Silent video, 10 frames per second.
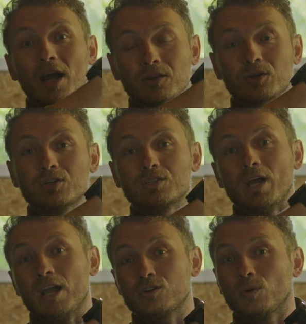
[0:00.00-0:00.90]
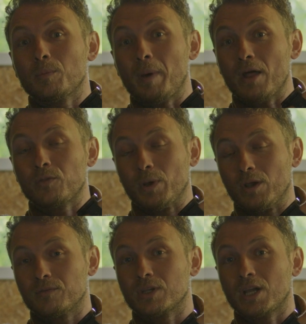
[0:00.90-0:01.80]
enters the actual pathway
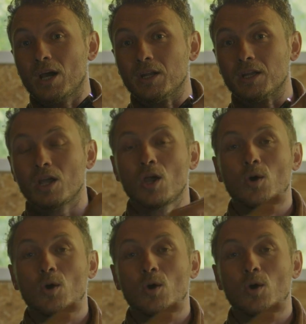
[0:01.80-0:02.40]
of the cutting,